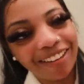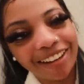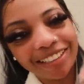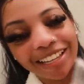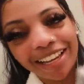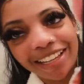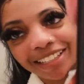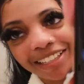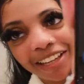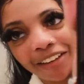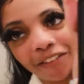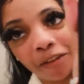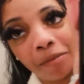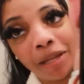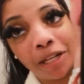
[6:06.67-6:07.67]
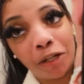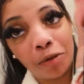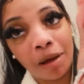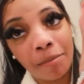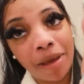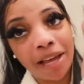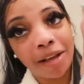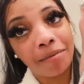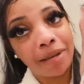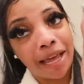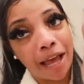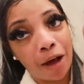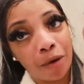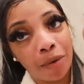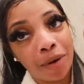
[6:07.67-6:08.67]
long it takes for me to do my makeup
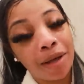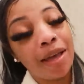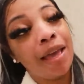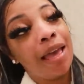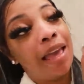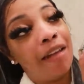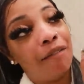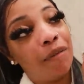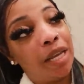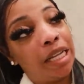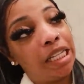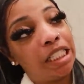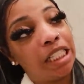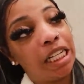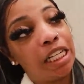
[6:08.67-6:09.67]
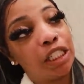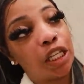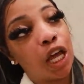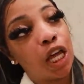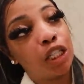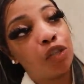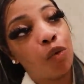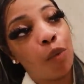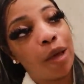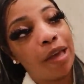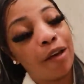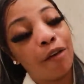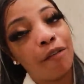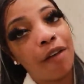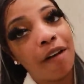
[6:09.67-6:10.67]
now and finish. It is
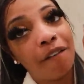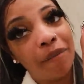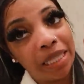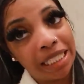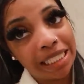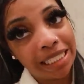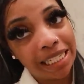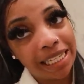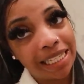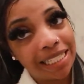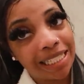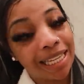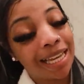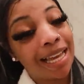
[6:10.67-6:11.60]
twelve fifty-six.